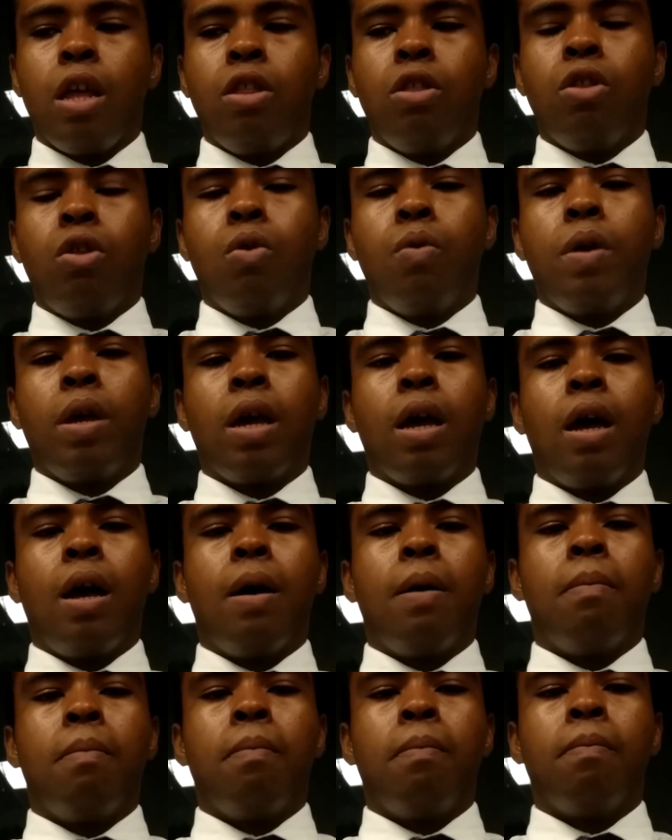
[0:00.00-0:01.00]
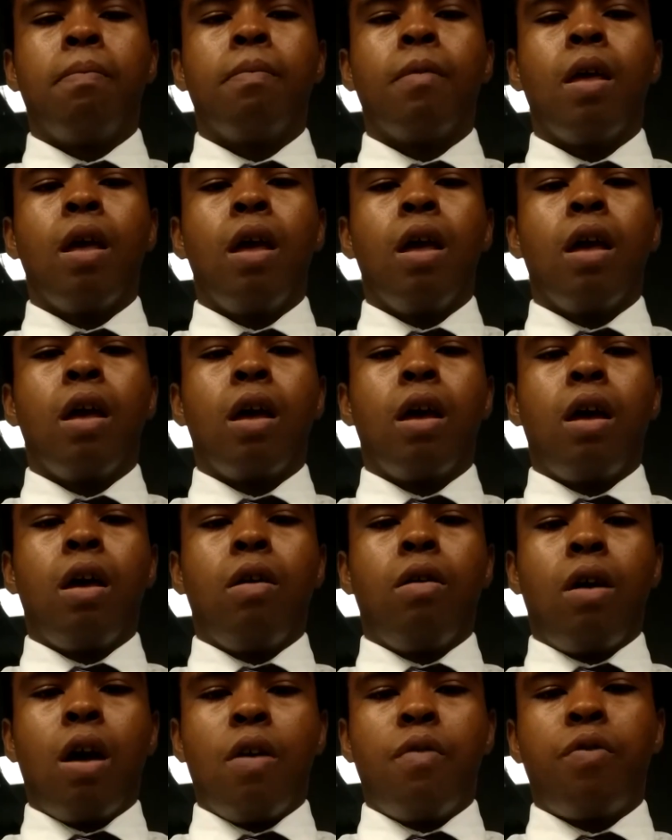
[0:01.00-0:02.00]
doing
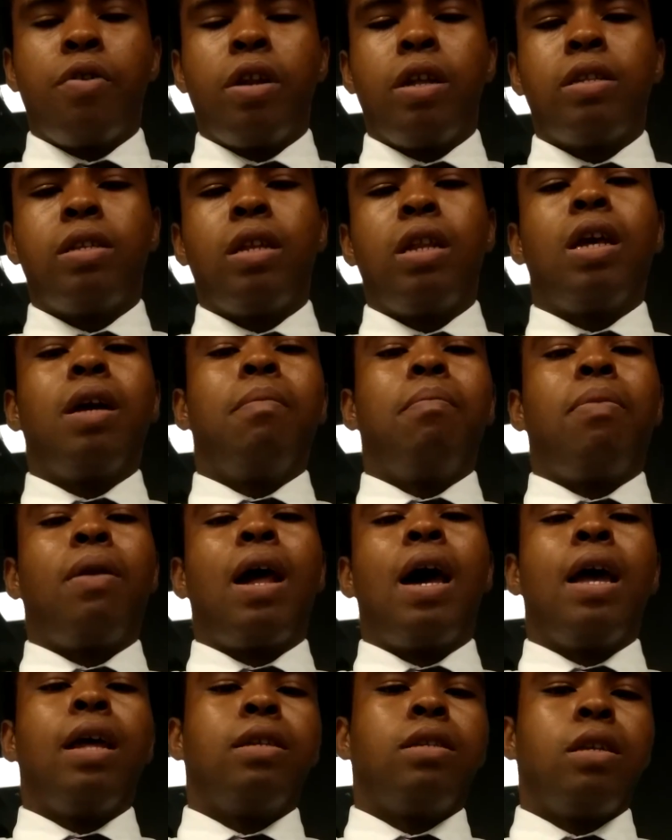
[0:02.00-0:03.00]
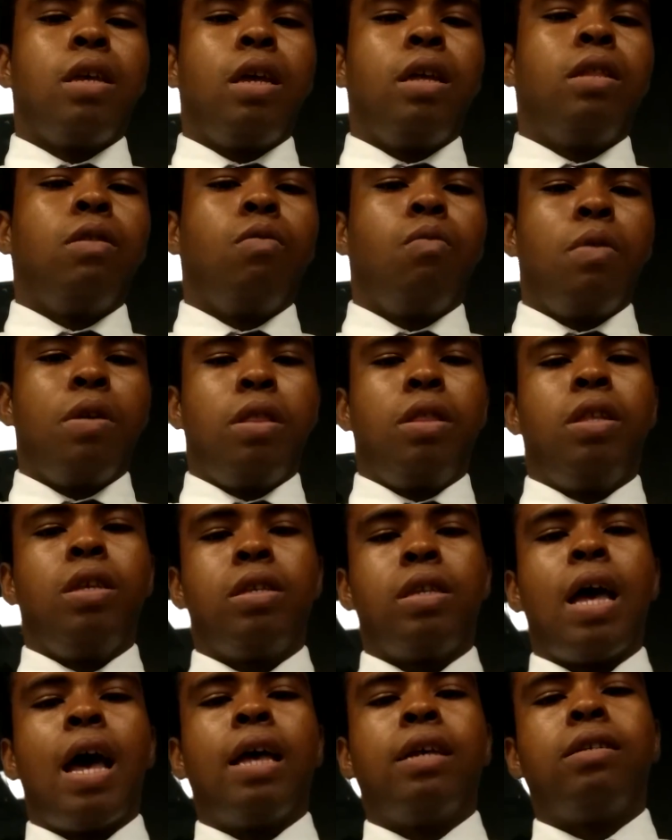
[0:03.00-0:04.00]
governance and compliance with
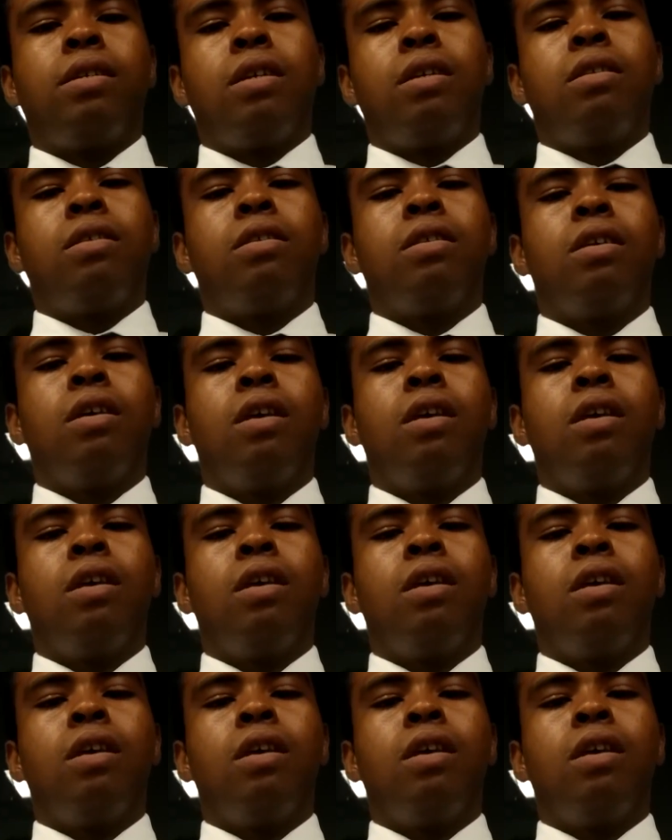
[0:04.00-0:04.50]
these assets.